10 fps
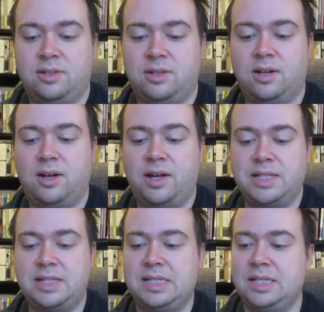
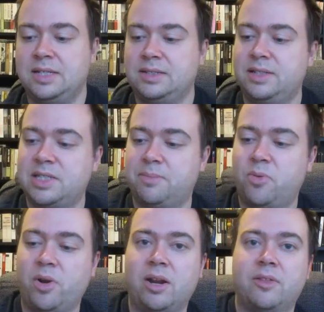That's
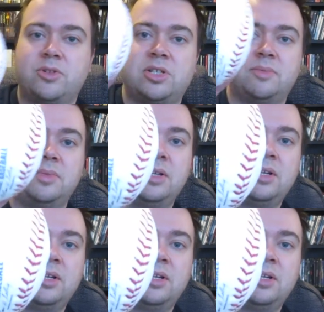disappointing. There's some,